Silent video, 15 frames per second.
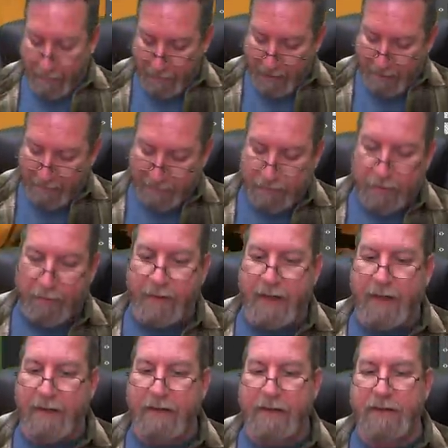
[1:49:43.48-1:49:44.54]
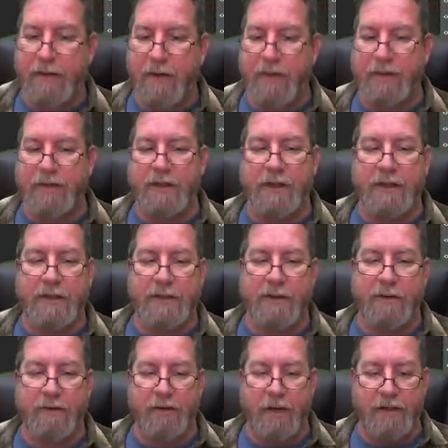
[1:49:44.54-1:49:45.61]
live stream we get this question and
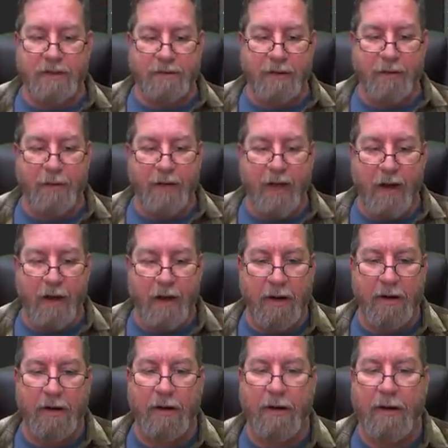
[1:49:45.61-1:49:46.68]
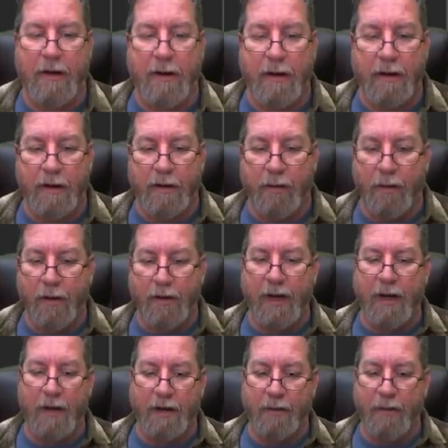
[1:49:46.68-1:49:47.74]
so trust me, we are
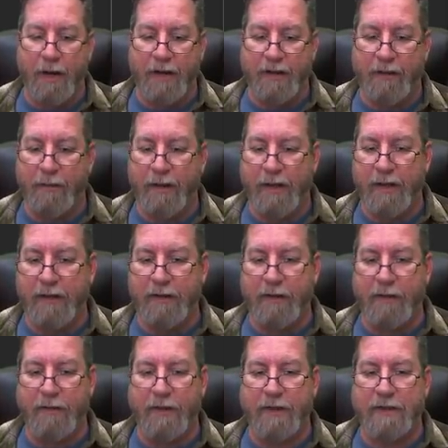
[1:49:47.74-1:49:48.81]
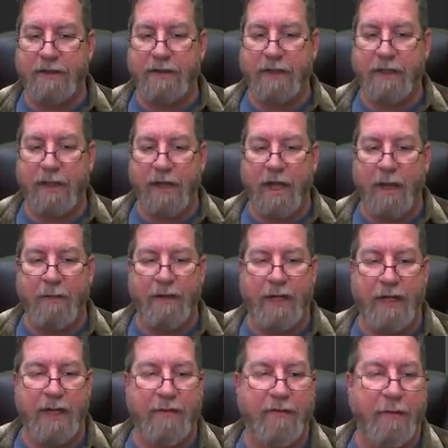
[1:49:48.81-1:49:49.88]
working on a way that we can do this and
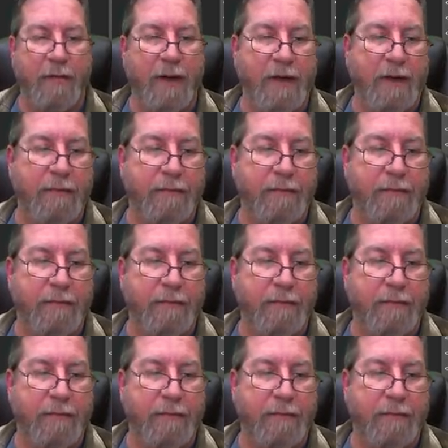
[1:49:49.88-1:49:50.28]
accommodate everybody.